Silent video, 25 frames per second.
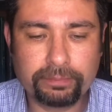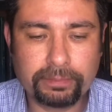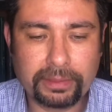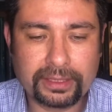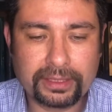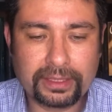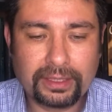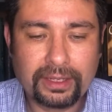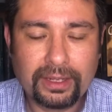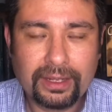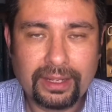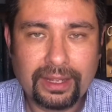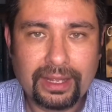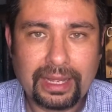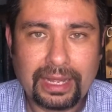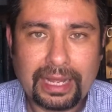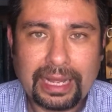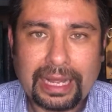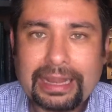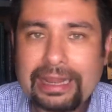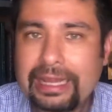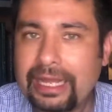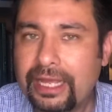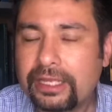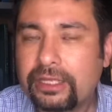but I
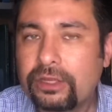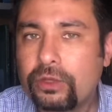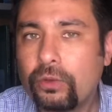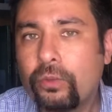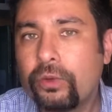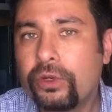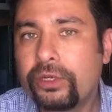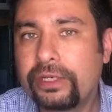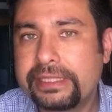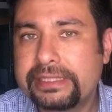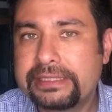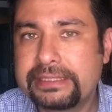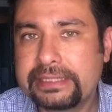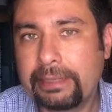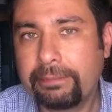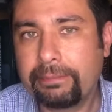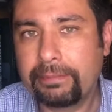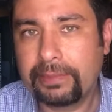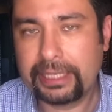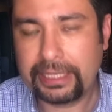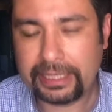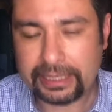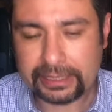like the word assembly.